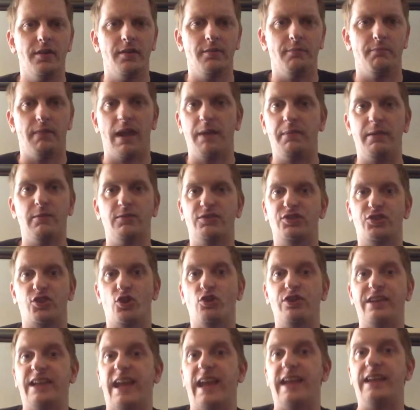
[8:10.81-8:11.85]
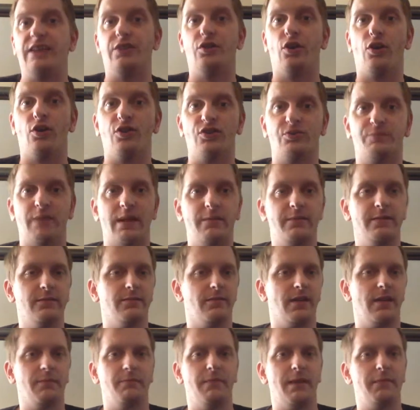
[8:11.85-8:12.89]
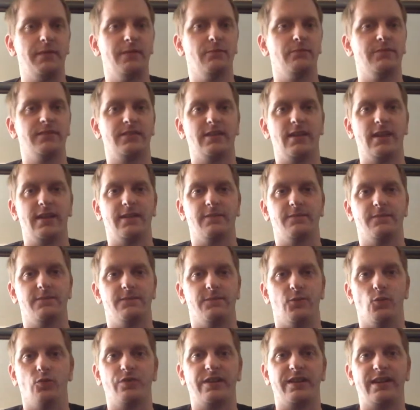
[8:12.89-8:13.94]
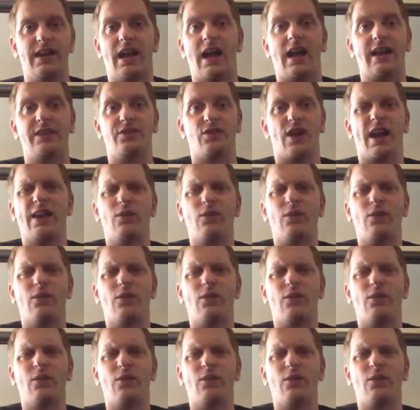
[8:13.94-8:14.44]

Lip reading: Maybe it was 38 yards. Maybe it was like 49 yards.